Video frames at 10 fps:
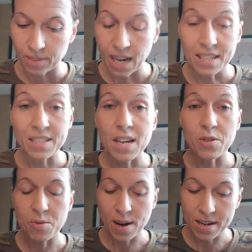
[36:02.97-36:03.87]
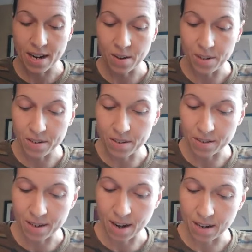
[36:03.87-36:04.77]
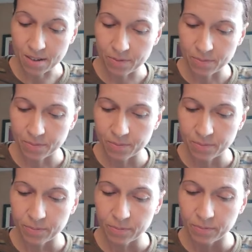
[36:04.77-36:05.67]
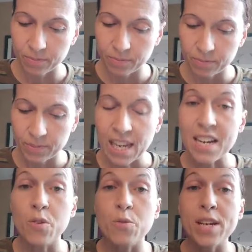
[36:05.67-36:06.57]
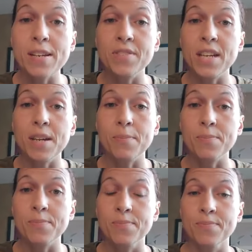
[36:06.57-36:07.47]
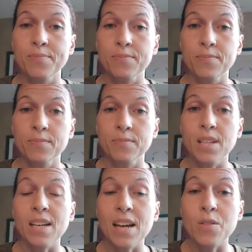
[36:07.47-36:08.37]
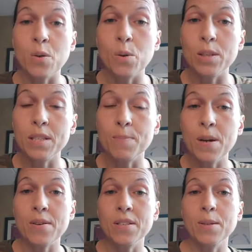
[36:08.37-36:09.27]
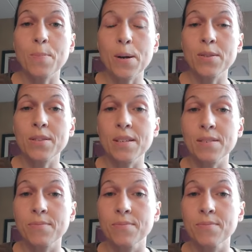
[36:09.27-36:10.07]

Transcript: I can tell you right now, he does not and it grieves him. Again, the Holy Spirit is a person